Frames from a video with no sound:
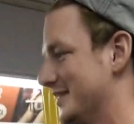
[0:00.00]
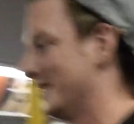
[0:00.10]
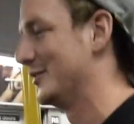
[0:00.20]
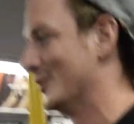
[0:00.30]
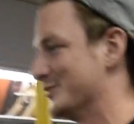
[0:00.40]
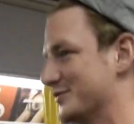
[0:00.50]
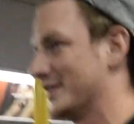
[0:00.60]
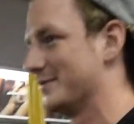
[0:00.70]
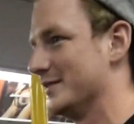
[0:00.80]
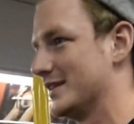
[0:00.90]
Tiny homes are
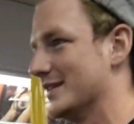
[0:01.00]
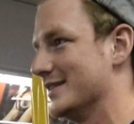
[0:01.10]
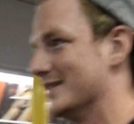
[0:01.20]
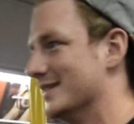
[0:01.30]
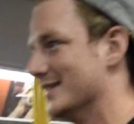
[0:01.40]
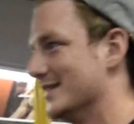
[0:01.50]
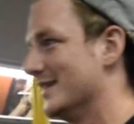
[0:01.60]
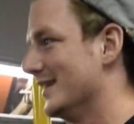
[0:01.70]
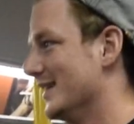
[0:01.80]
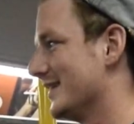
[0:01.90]
definitely getting uh,
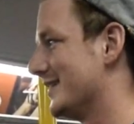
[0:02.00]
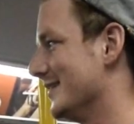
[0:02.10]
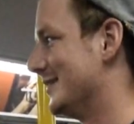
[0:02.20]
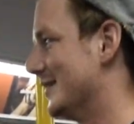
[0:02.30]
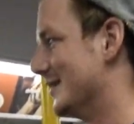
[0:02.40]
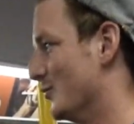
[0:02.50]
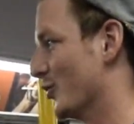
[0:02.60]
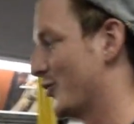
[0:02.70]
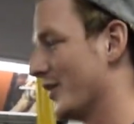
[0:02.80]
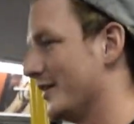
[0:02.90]
getting uh,
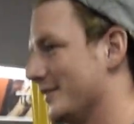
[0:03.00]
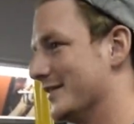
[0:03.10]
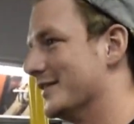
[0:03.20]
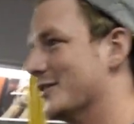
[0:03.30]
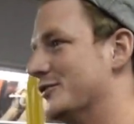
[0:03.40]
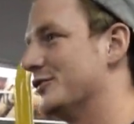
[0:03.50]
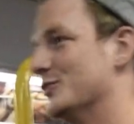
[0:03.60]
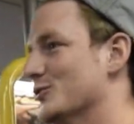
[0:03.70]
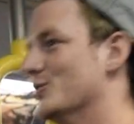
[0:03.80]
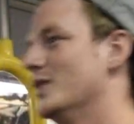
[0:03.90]
more credit than they're
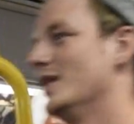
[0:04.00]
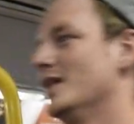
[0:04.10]
due,